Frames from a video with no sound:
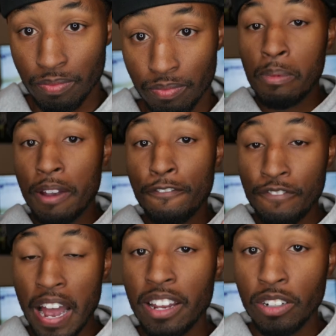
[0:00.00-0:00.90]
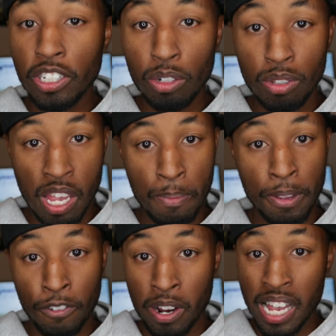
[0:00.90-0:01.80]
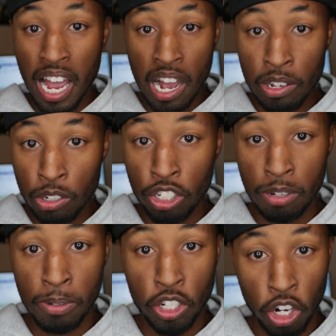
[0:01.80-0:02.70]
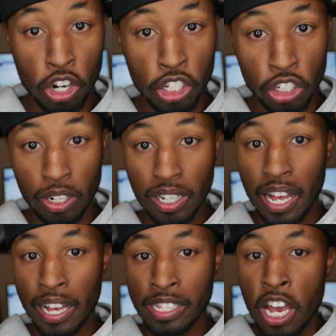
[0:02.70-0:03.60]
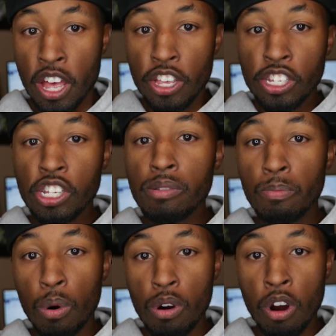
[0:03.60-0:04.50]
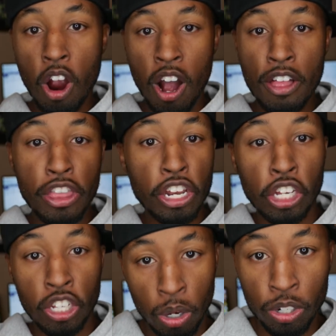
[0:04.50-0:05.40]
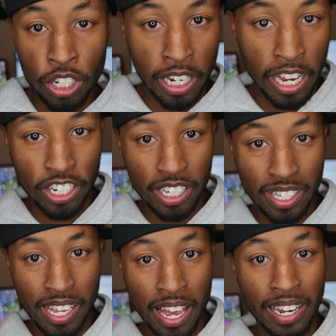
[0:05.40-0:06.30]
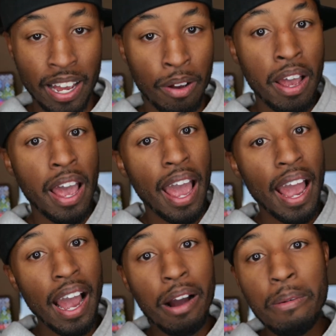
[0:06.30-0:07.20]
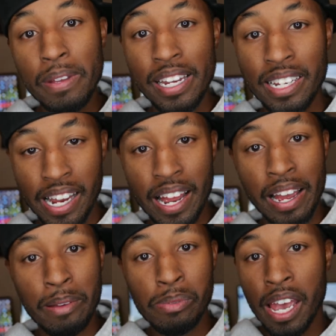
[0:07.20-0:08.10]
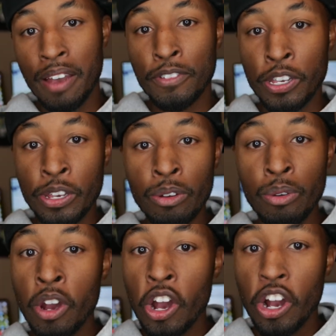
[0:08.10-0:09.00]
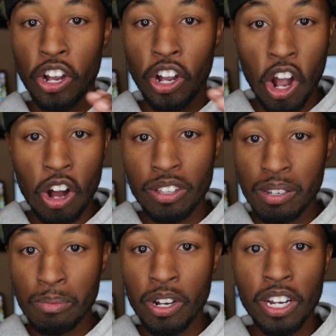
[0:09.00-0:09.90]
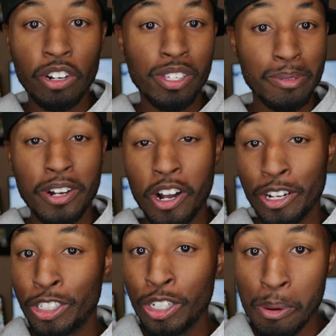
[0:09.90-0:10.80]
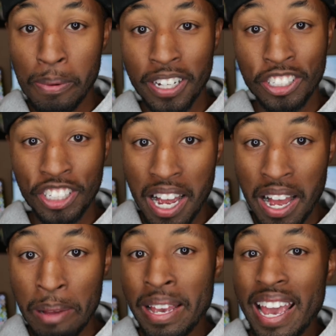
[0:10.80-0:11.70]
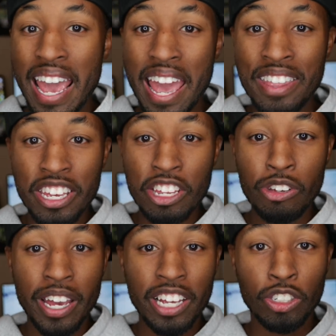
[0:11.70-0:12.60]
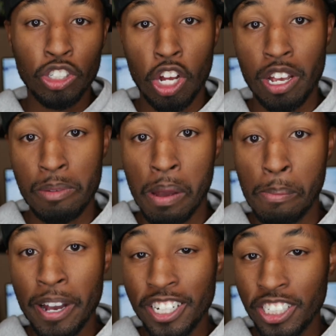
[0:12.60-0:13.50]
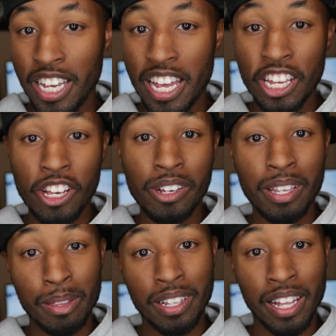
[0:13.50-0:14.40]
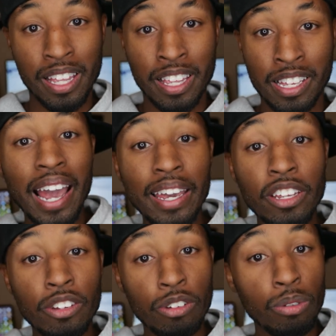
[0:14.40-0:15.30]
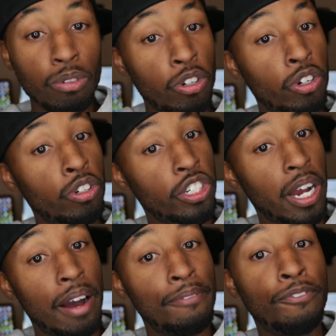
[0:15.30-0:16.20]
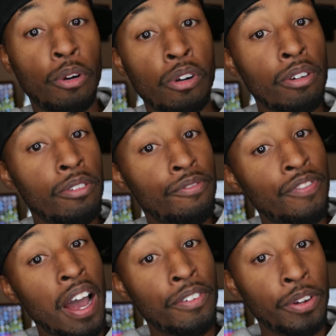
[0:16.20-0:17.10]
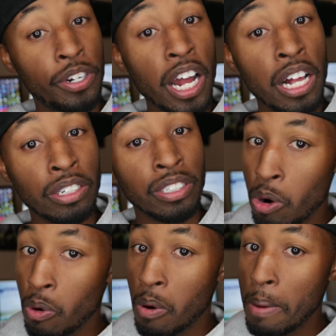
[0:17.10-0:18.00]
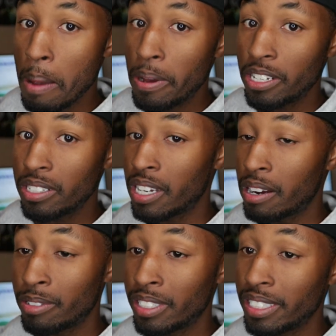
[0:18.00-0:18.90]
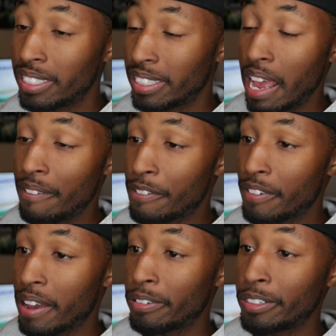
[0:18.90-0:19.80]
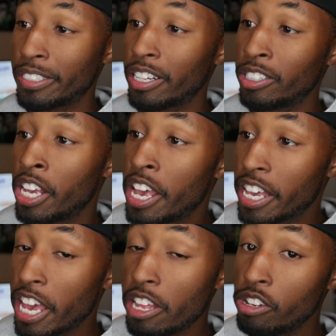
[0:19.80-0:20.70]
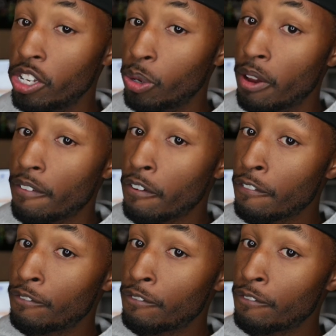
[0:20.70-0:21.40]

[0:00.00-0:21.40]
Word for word: for my final little tip as far as how you should be charging your clients, this is more on the negotiation side. Now, how many times have you called someone or someone called you about a job and then you guys start talking about budget and it goes something like this. I can do your job for $500. Ooh, well my budget's not really designed for $500. Can you do it for